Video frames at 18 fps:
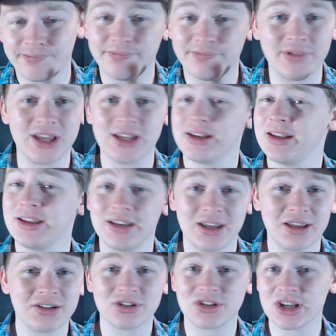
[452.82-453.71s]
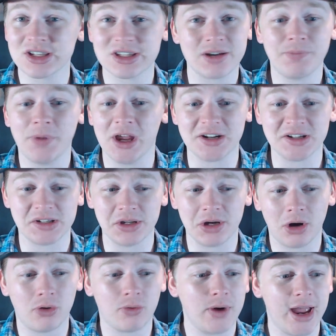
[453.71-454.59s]
It just depends,
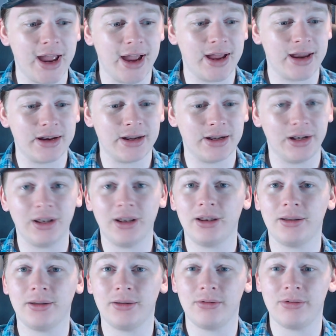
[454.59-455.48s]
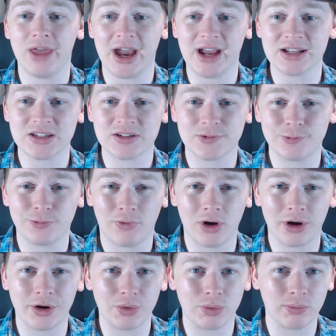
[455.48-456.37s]
though, and that's
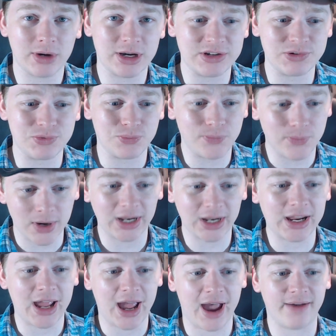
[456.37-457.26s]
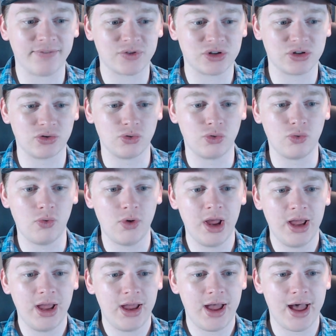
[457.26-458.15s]
one where you really have to
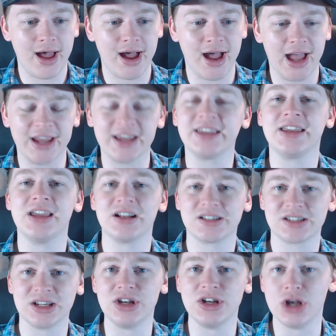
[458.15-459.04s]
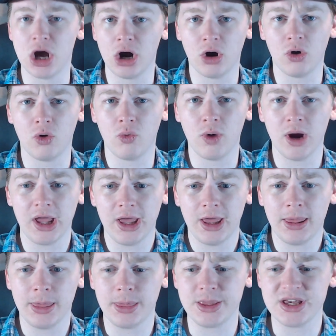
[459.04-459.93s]
get to know
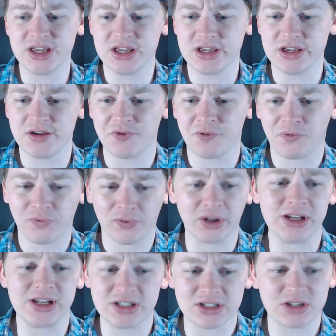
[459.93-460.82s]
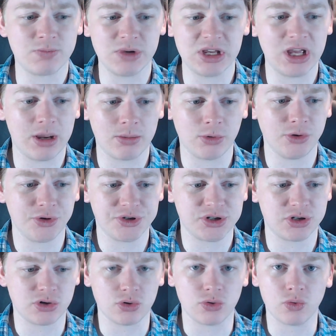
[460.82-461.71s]
the fleet to be able
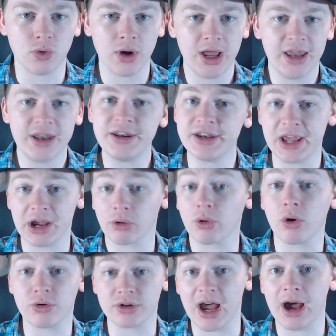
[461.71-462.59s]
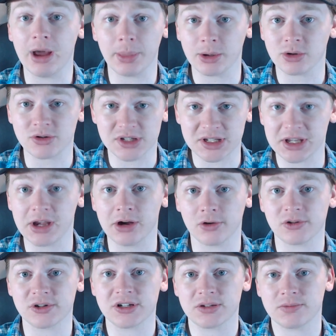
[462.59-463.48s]
to narrow down those
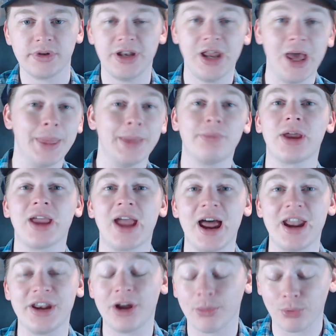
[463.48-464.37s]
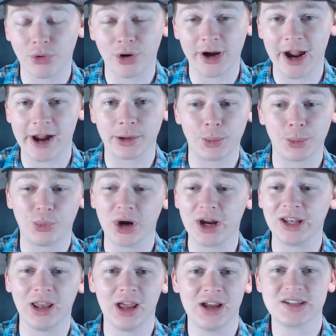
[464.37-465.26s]
years. Now that we got numbering out of the way,
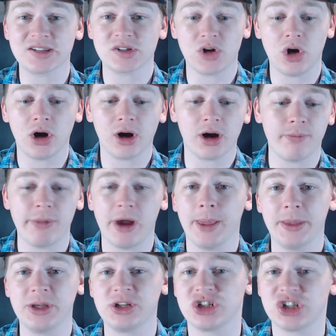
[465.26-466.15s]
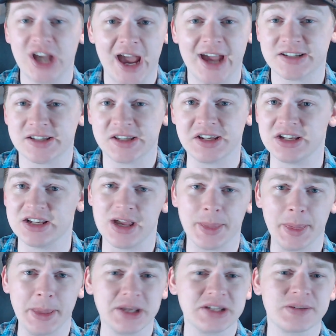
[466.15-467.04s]
let's talk about the chassis,
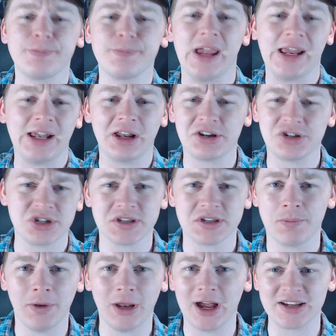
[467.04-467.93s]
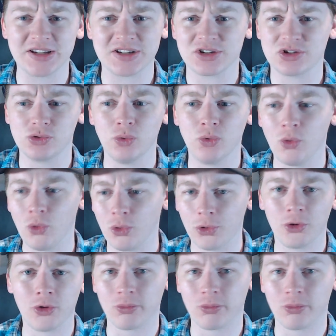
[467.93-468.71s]
and this mainly just applies to older